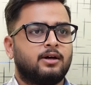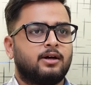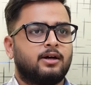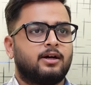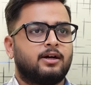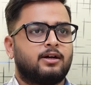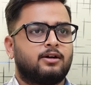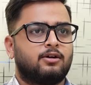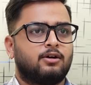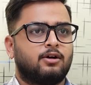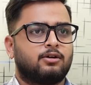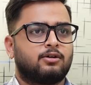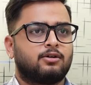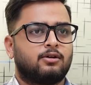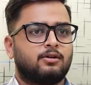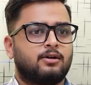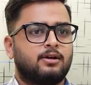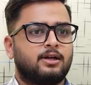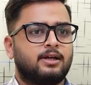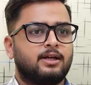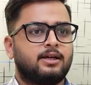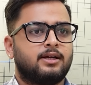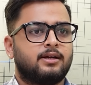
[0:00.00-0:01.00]
It not
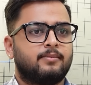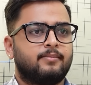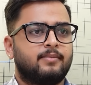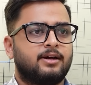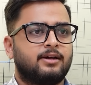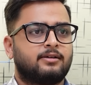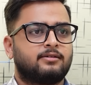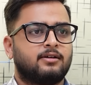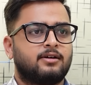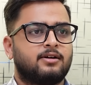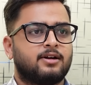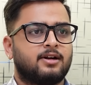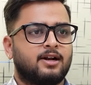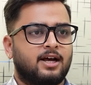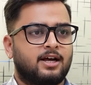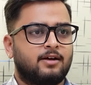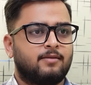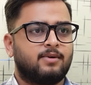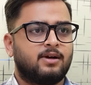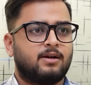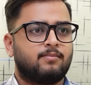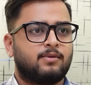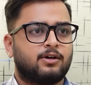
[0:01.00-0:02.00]
only makes it
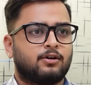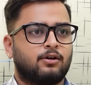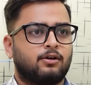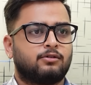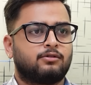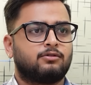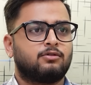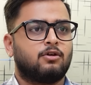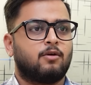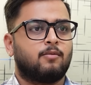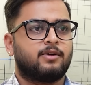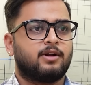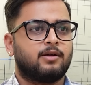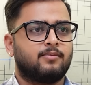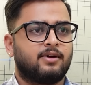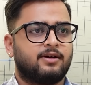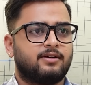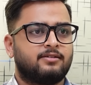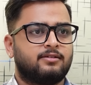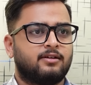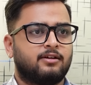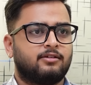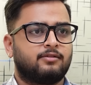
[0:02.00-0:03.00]
reliable, but also
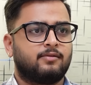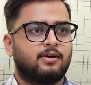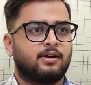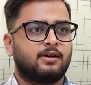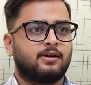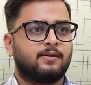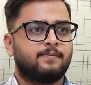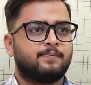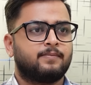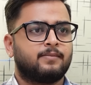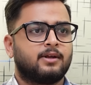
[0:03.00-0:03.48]
optimized as well.